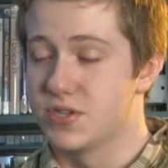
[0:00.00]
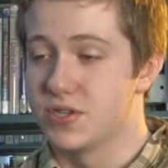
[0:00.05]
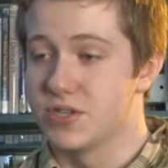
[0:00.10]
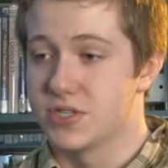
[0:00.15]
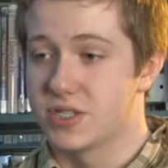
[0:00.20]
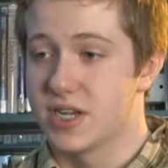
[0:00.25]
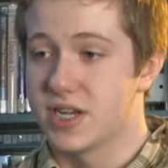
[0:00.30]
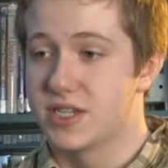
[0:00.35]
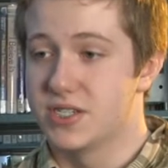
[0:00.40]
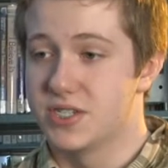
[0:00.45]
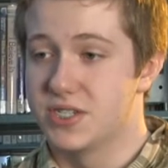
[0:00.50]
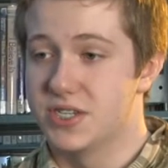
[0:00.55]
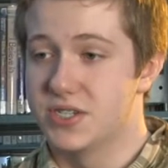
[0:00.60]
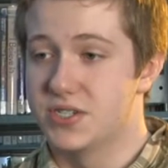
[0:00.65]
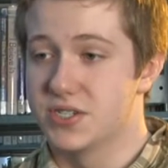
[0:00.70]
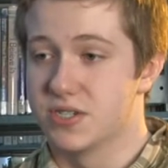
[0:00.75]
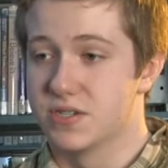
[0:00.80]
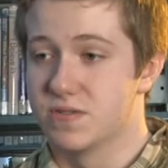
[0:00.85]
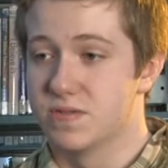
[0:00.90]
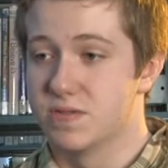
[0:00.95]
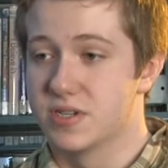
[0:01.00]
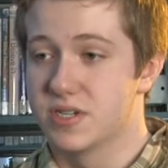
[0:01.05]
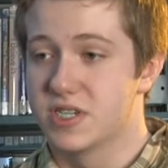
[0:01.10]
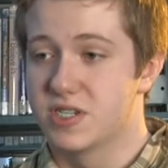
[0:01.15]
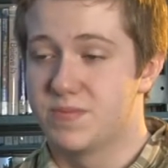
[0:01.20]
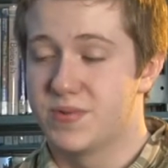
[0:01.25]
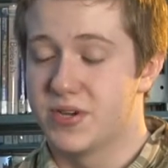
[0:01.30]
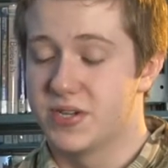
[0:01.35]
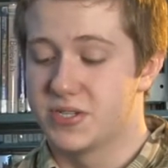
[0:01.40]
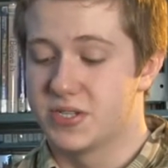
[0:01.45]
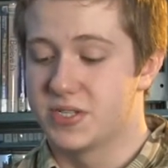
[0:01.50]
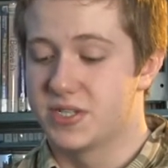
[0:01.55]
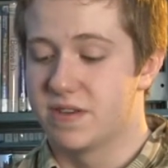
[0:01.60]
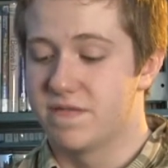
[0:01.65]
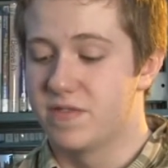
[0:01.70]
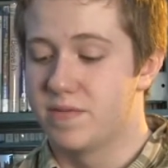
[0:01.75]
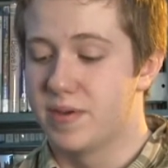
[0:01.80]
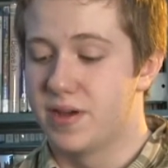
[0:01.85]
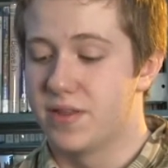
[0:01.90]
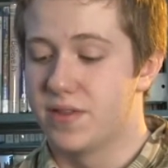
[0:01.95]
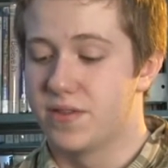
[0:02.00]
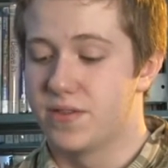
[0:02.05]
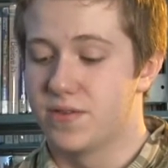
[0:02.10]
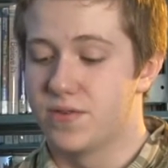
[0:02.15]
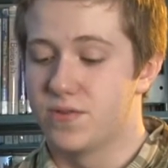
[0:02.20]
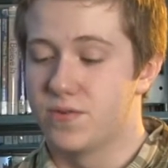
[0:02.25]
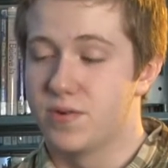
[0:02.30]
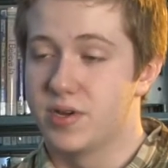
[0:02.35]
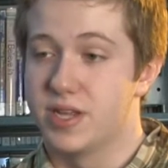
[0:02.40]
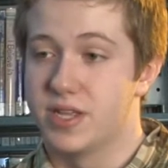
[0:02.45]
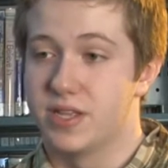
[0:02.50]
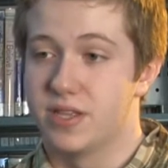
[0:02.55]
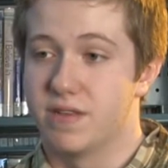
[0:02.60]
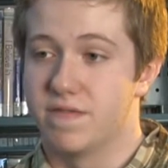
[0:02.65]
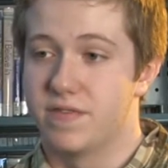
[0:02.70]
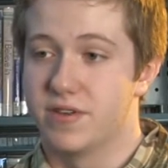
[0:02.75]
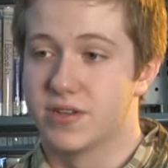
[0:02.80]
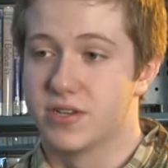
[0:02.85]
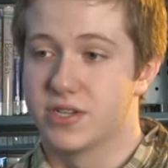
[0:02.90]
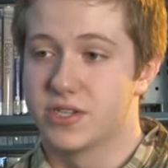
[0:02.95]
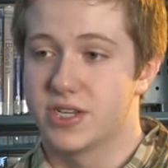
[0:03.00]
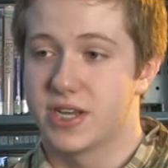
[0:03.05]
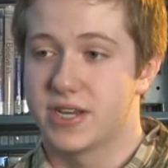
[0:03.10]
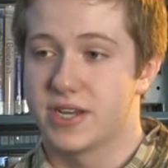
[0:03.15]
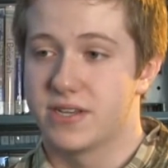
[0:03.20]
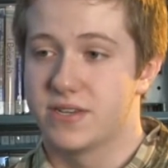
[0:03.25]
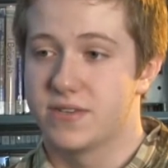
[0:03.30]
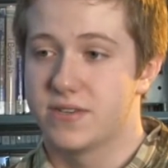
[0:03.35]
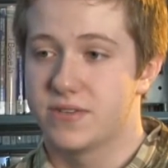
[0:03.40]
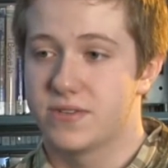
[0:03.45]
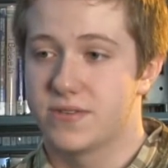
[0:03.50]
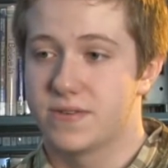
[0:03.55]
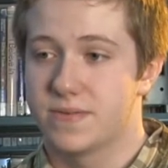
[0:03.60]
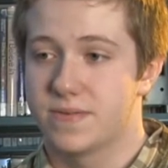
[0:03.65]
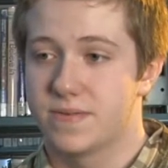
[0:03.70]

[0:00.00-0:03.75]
you're a science teacher. What experiences have you been through in the field of science?